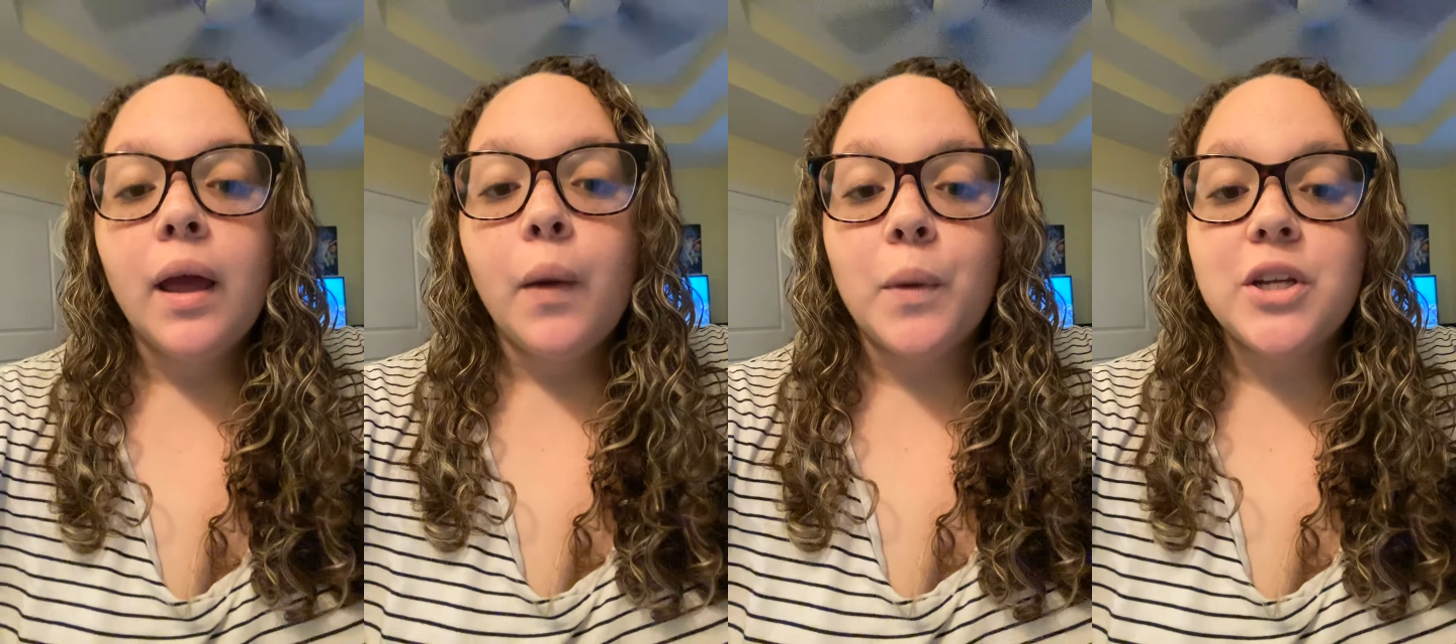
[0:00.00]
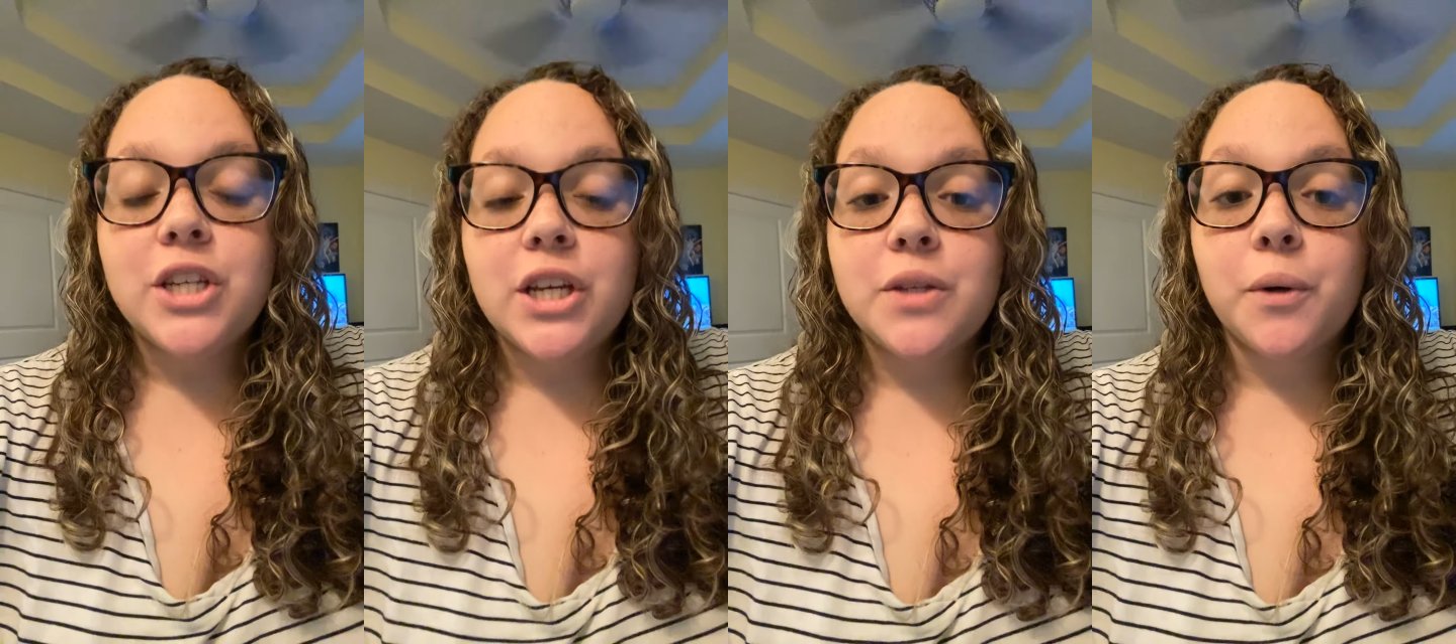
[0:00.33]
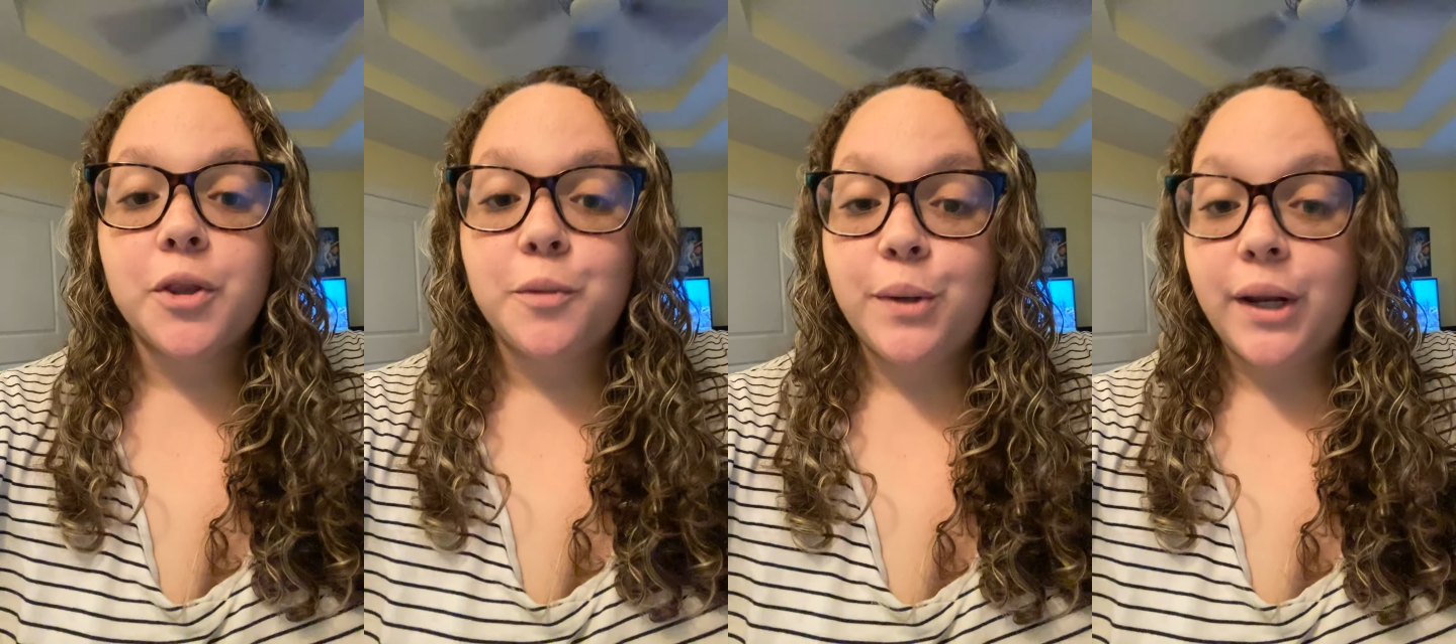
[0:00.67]
which is
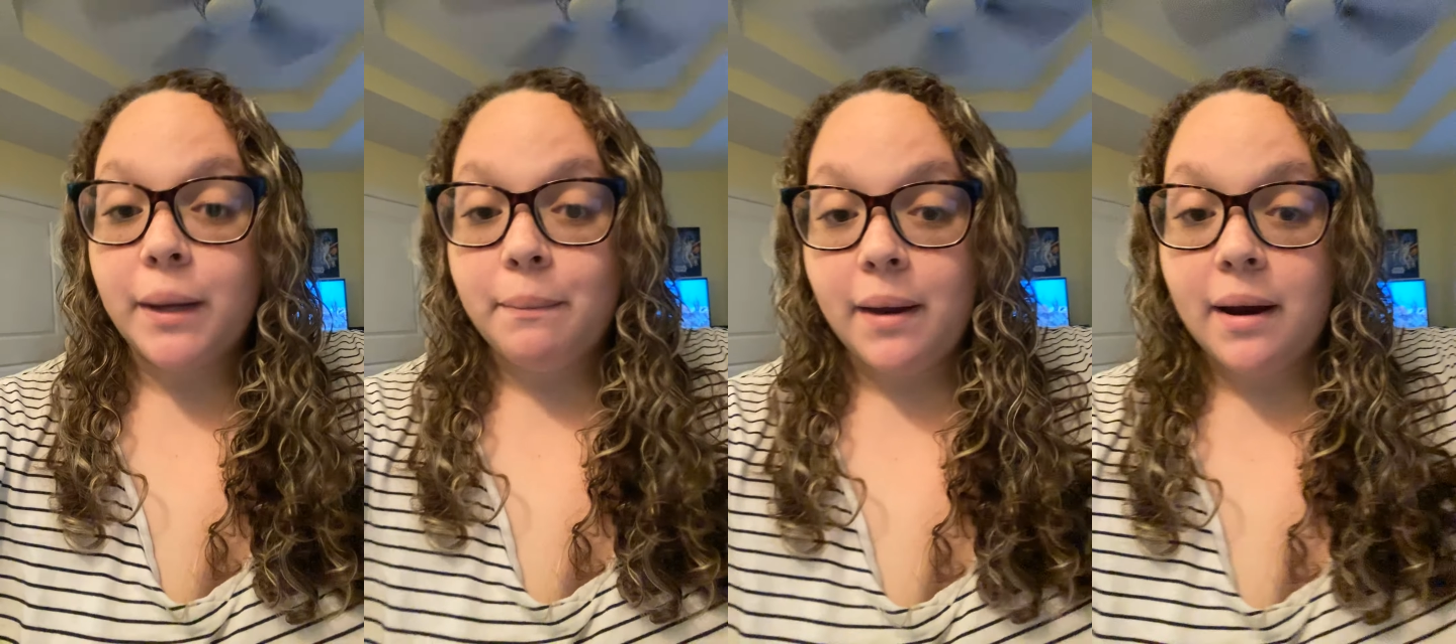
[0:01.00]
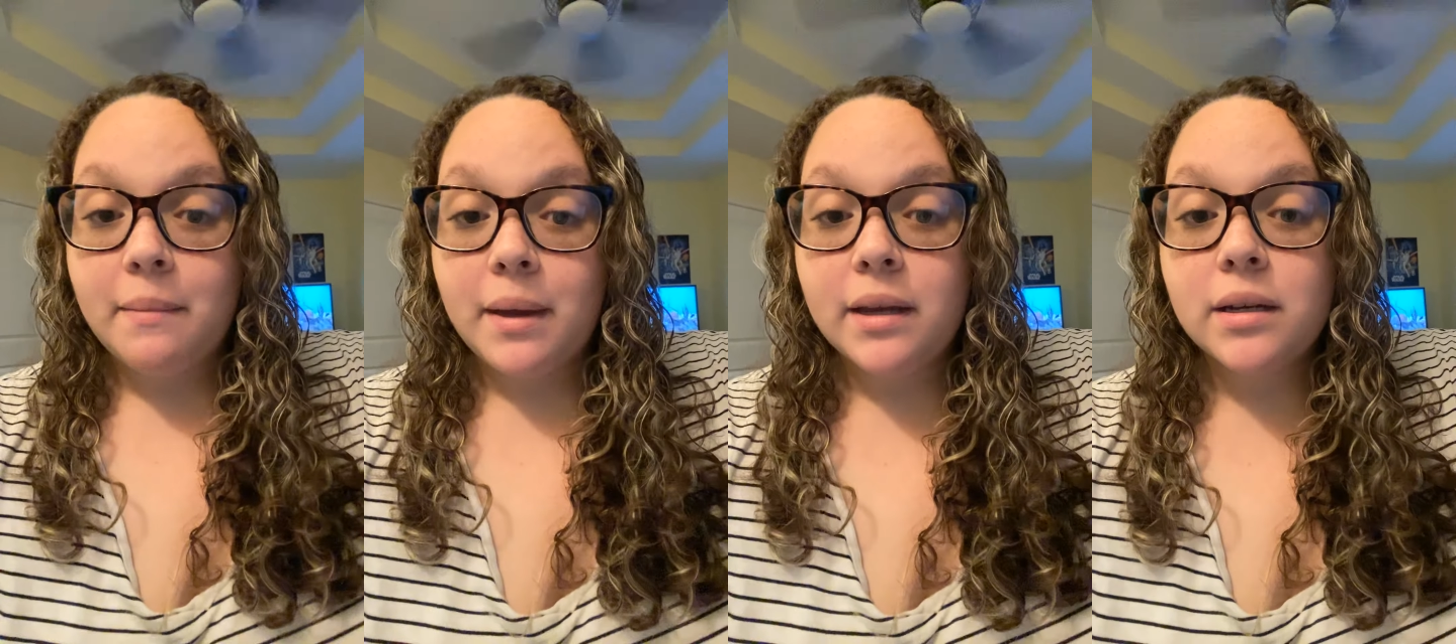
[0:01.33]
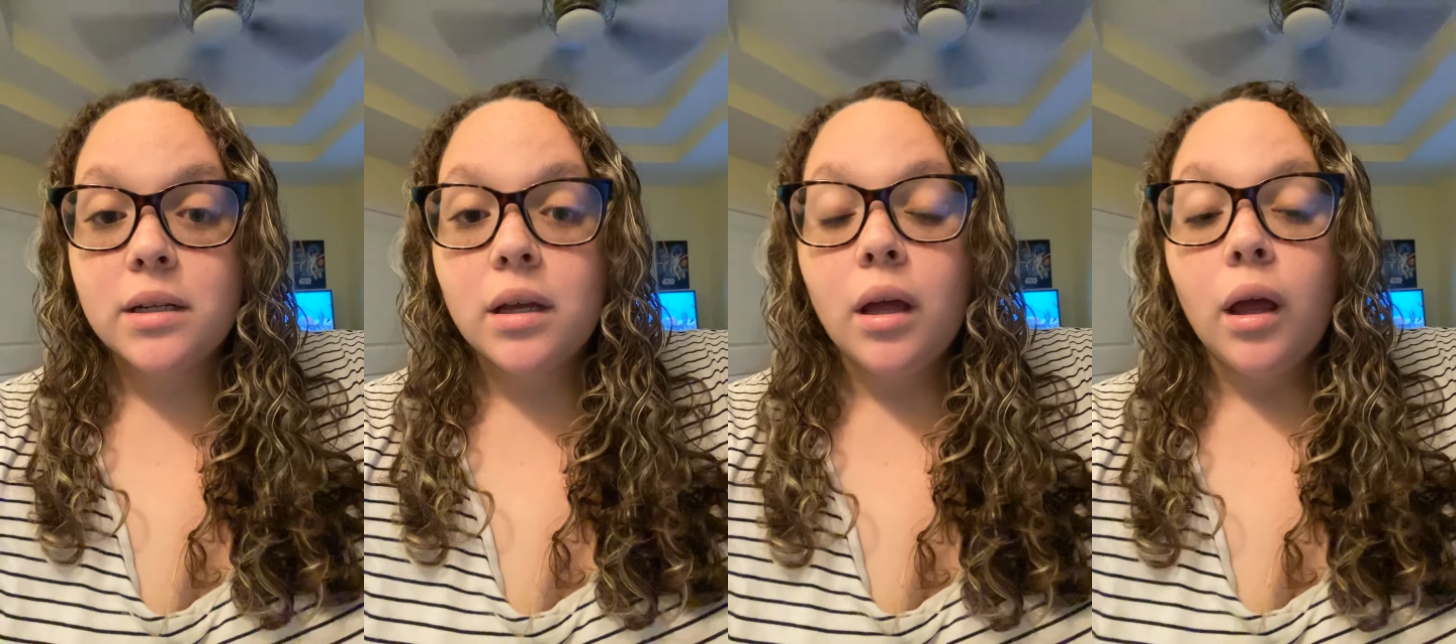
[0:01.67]
orthopedic impairment.